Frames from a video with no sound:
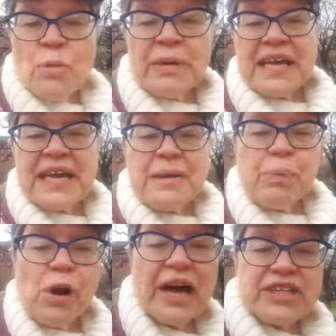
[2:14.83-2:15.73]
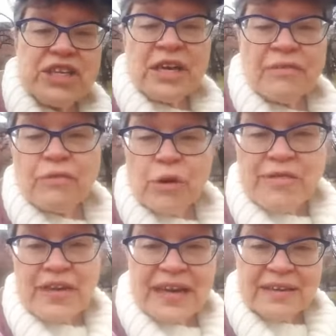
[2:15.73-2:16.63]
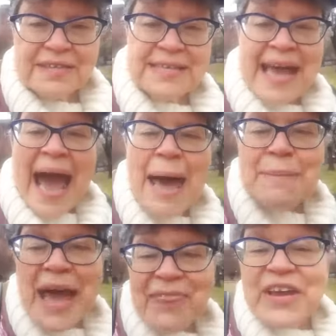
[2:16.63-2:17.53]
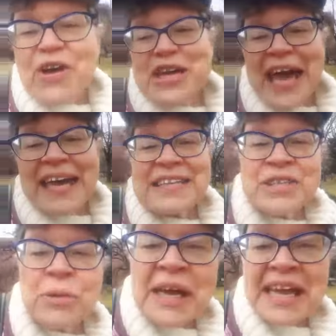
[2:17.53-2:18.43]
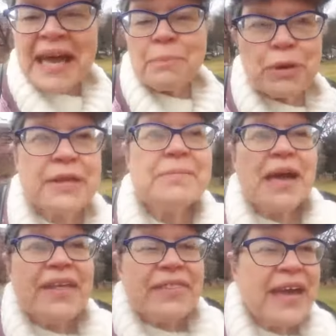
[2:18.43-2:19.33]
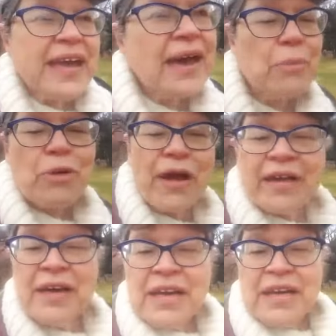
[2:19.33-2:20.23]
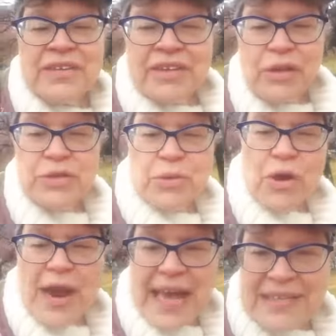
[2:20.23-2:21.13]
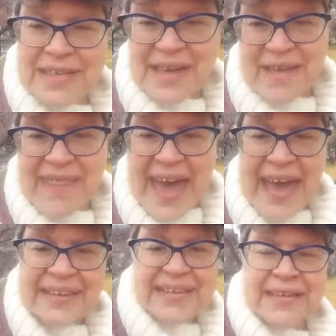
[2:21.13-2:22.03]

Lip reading: But keep watching for things. I'm not there yet, so I can't bring them on the camera to those who are asking that.